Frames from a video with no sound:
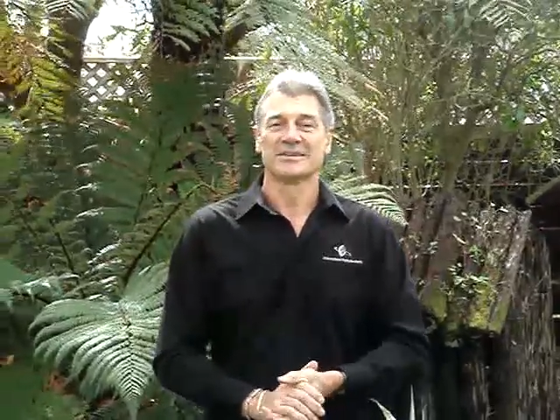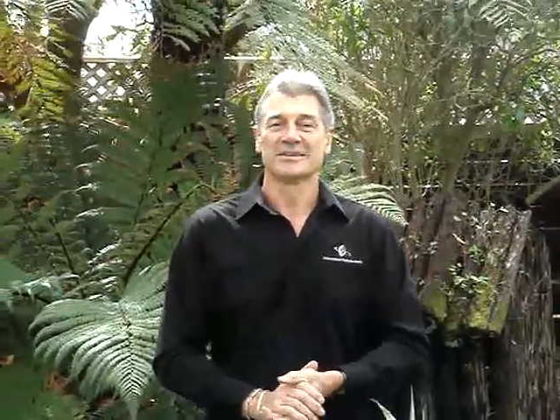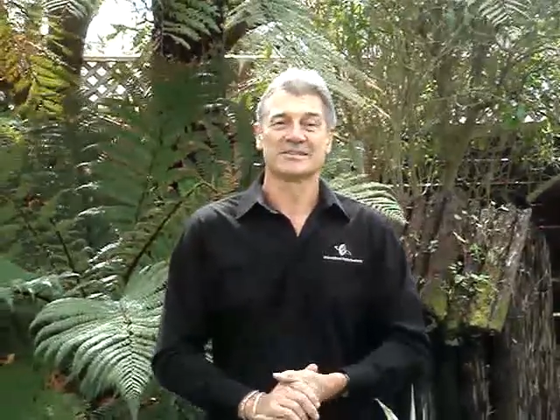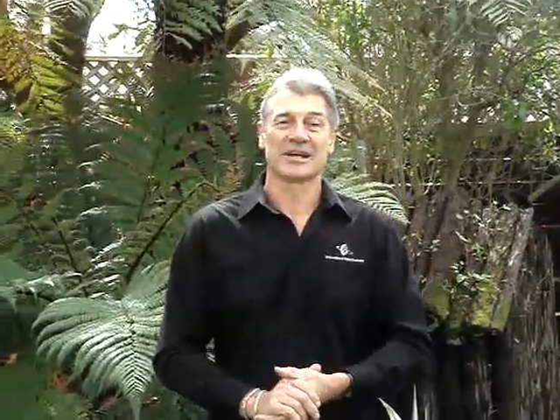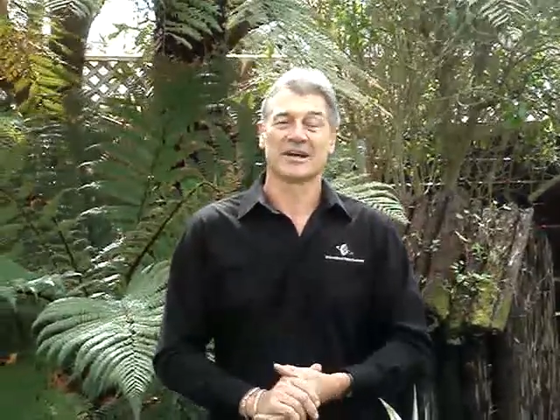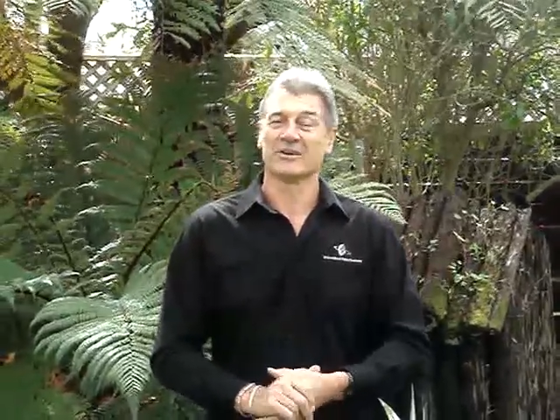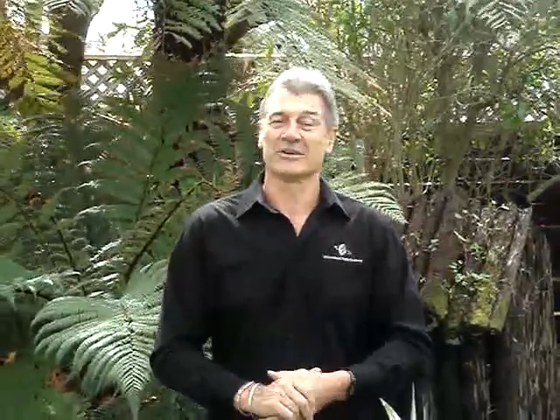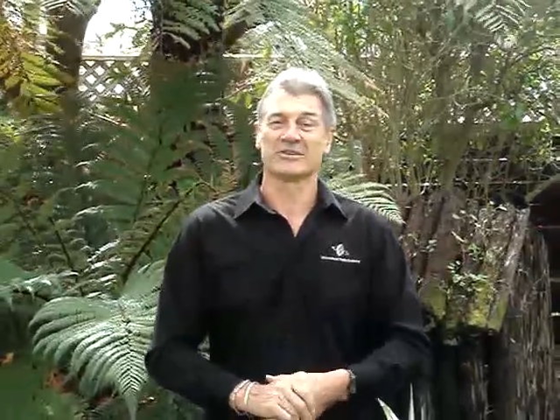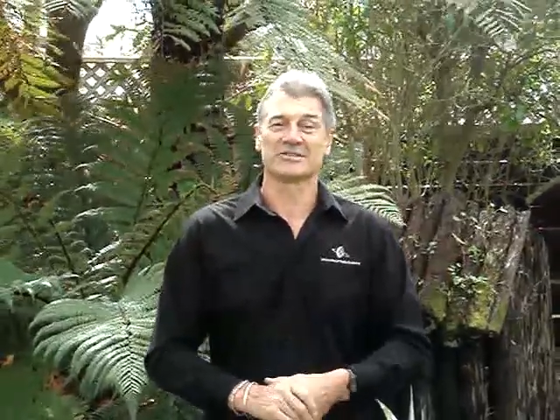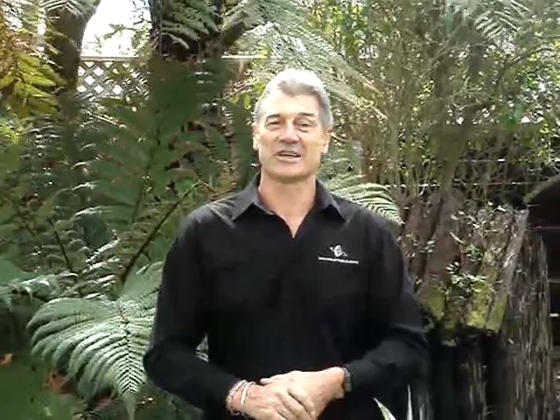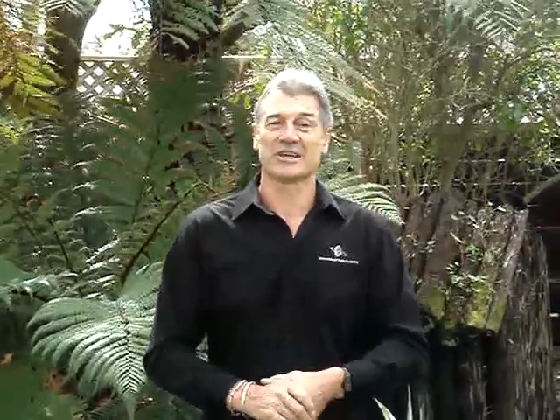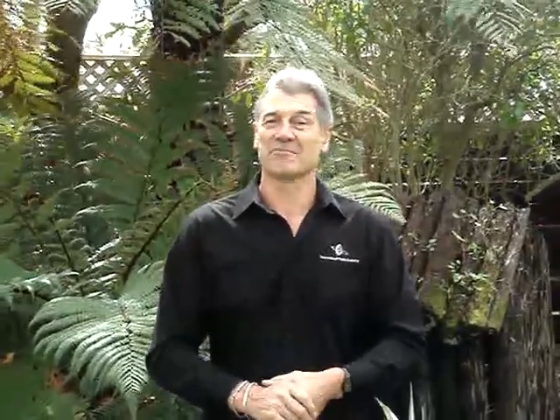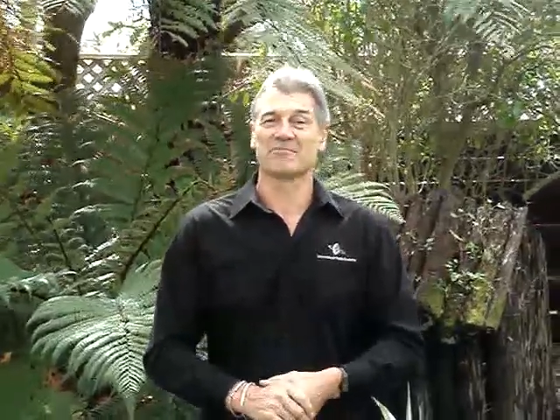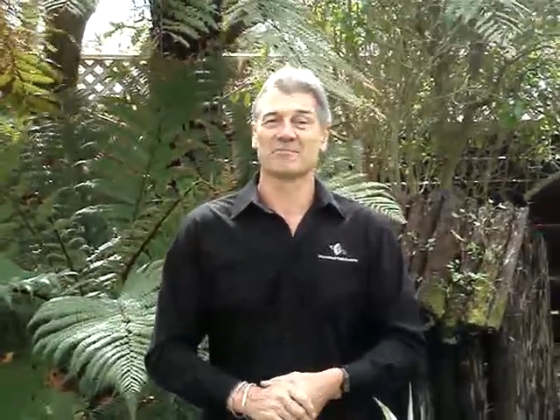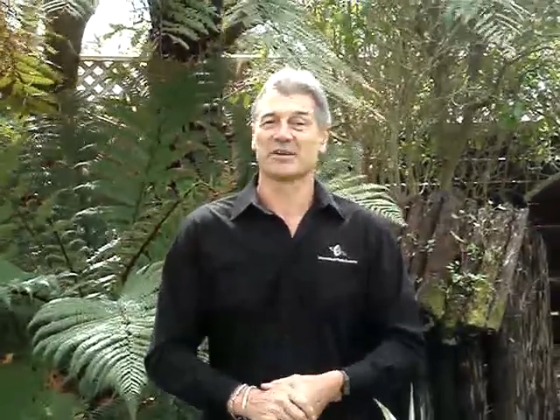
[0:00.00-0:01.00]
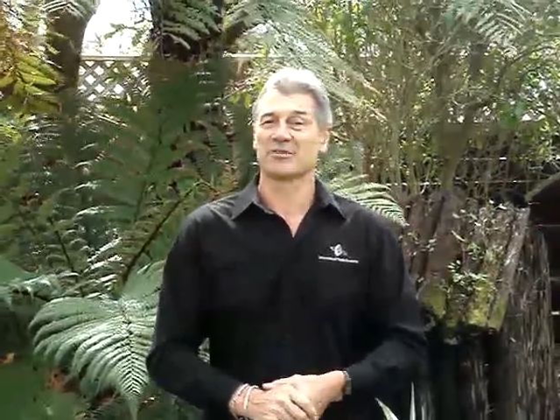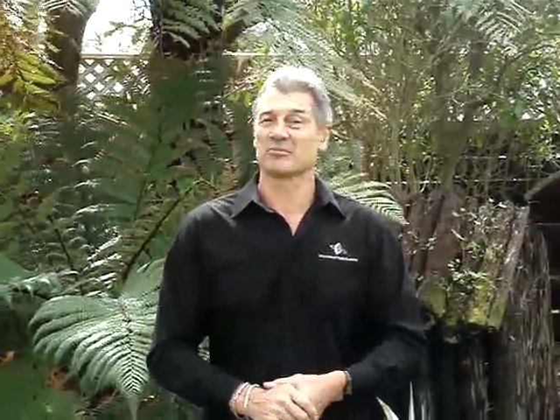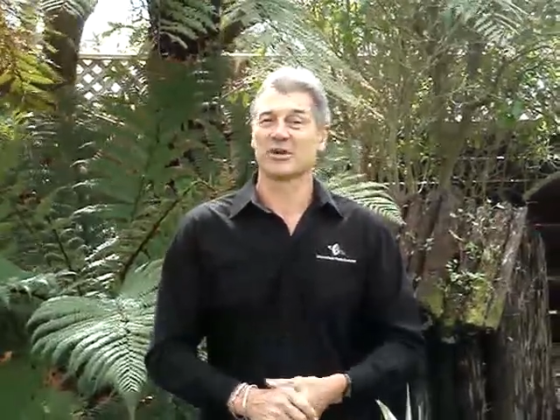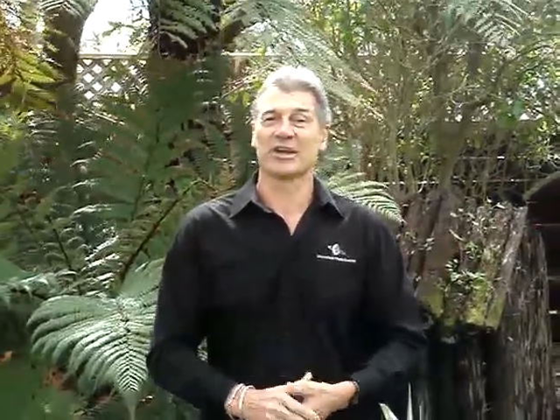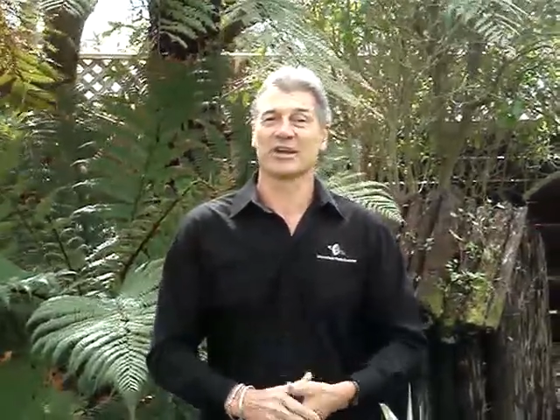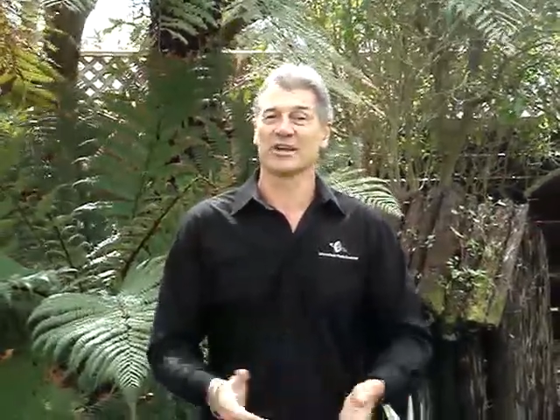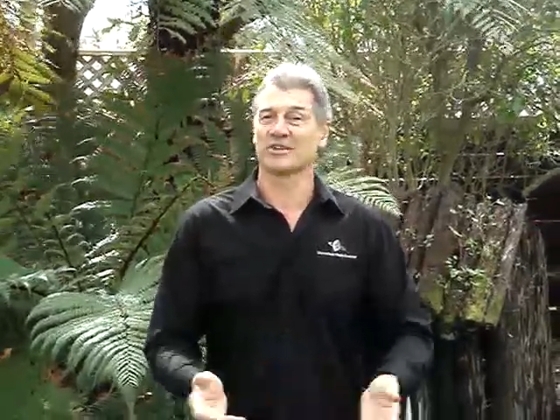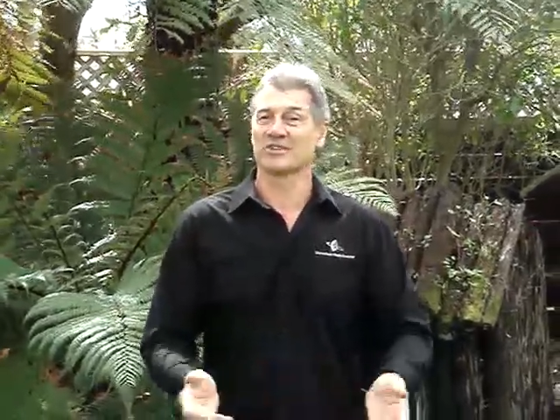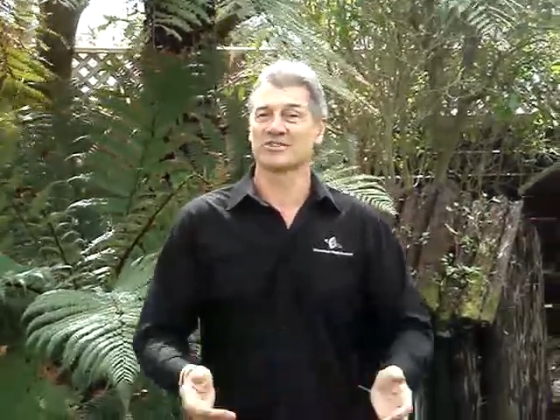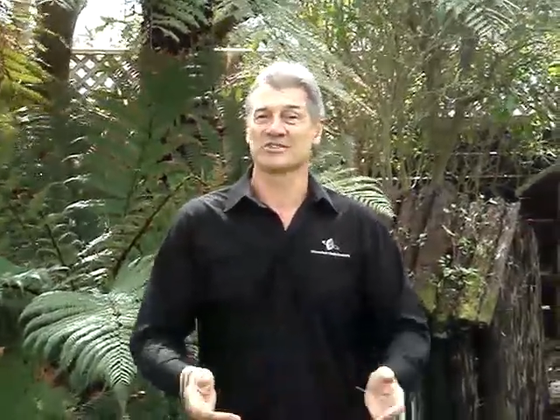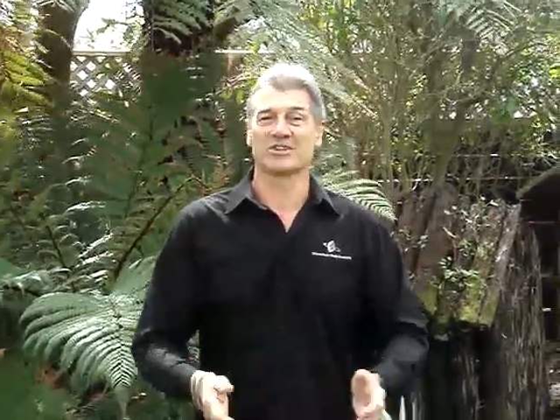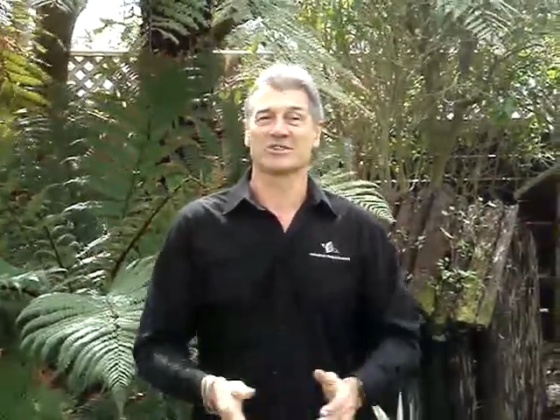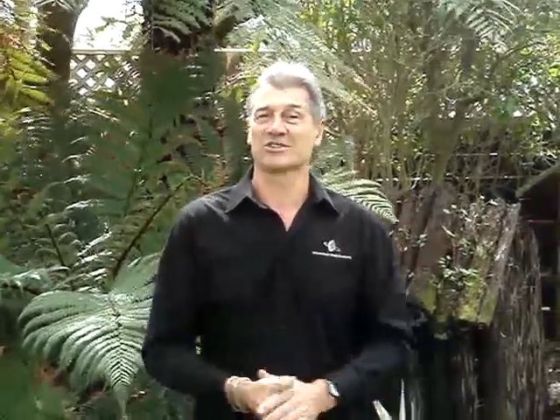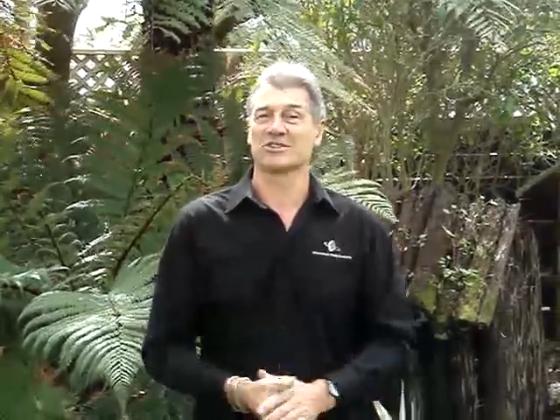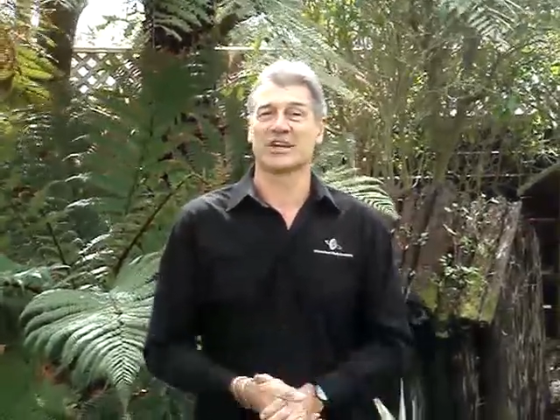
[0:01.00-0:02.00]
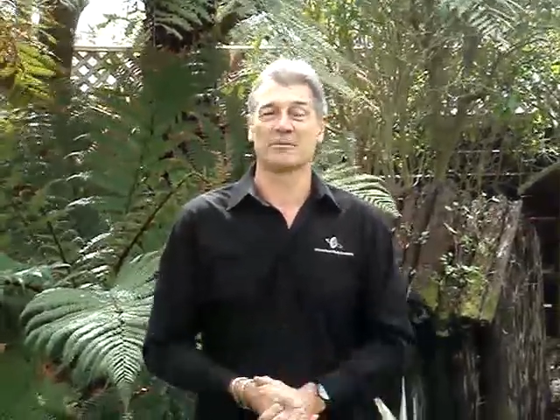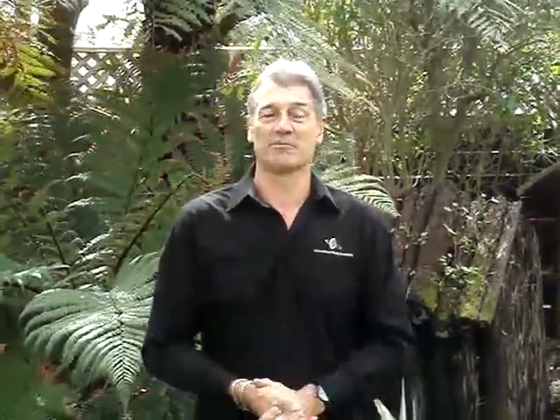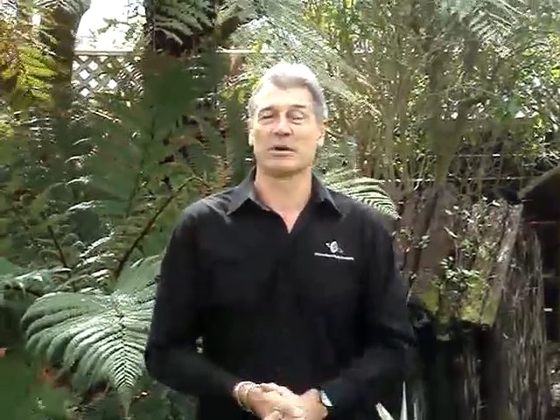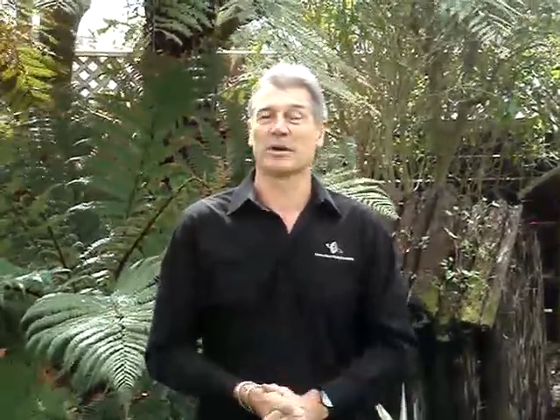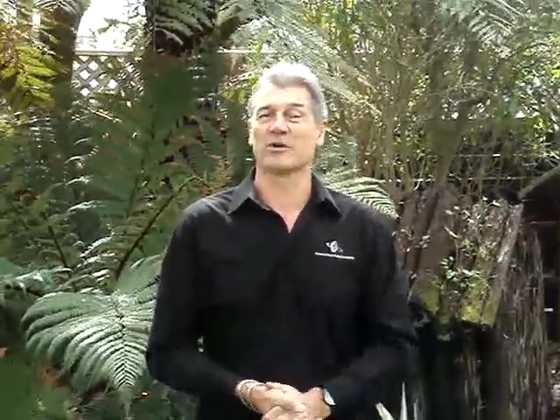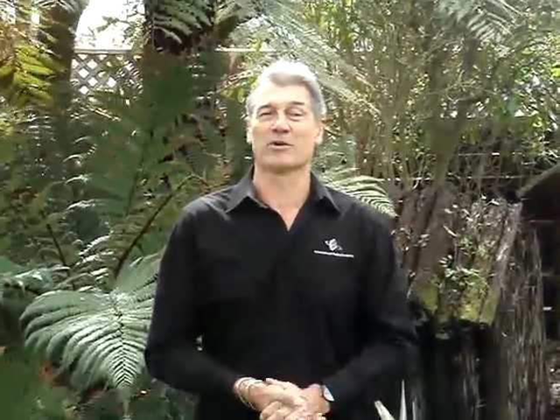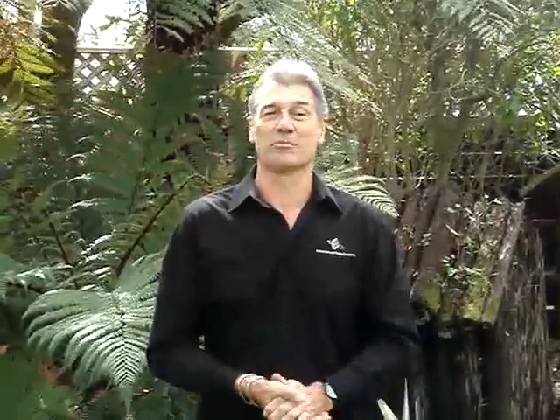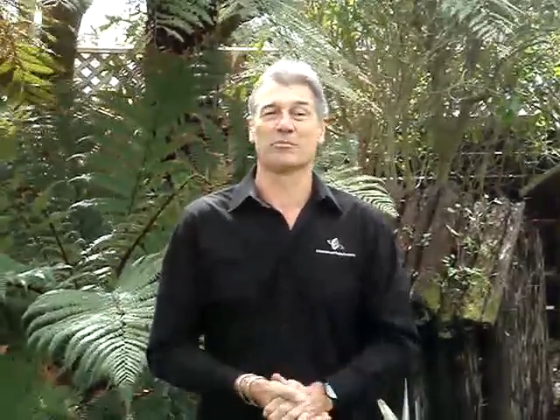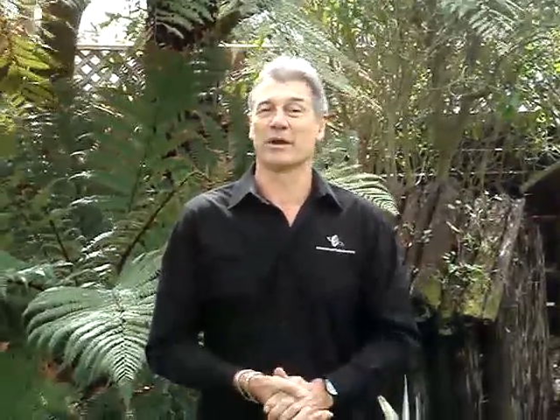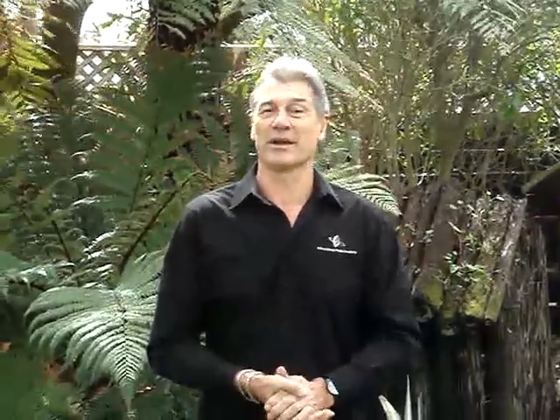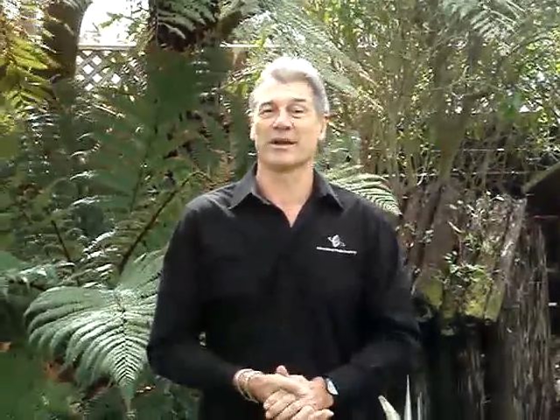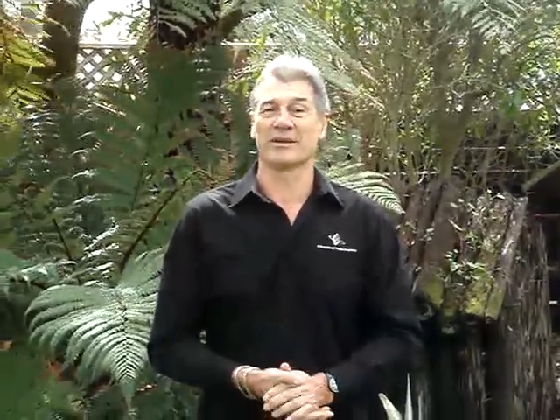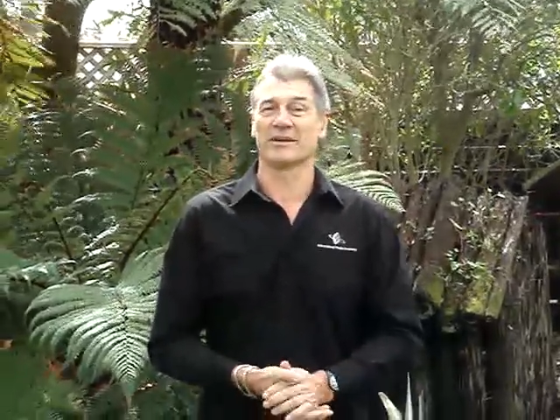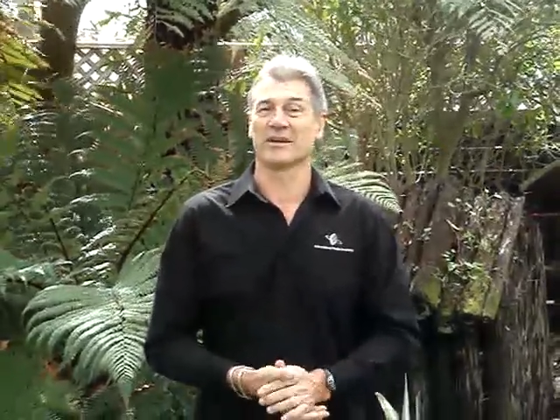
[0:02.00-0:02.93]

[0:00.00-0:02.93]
So it really is just getting better and better